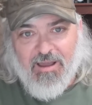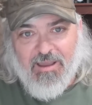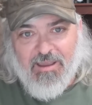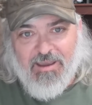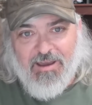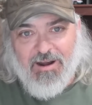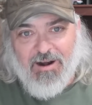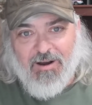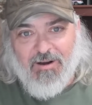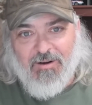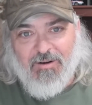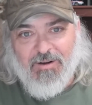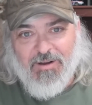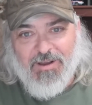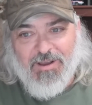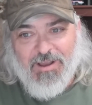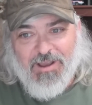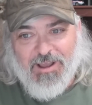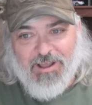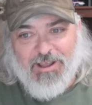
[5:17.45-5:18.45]
you know,
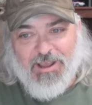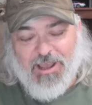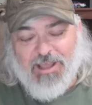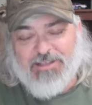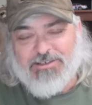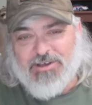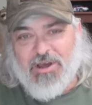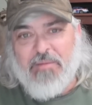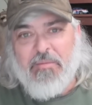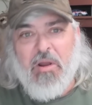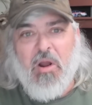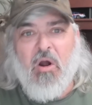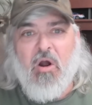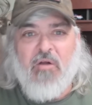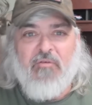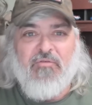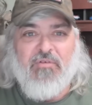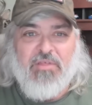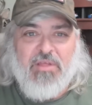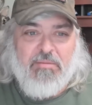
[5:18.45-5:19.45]
it, it's going to be
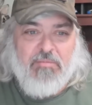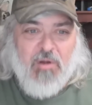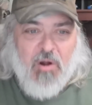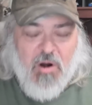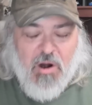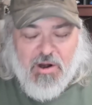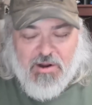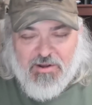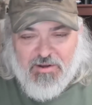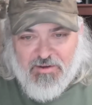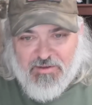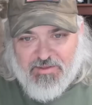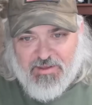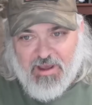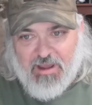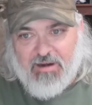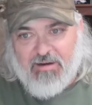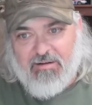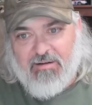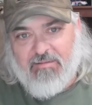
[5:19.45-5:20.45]
hard for them to argue
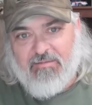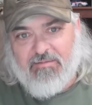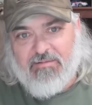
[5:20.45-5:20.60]
that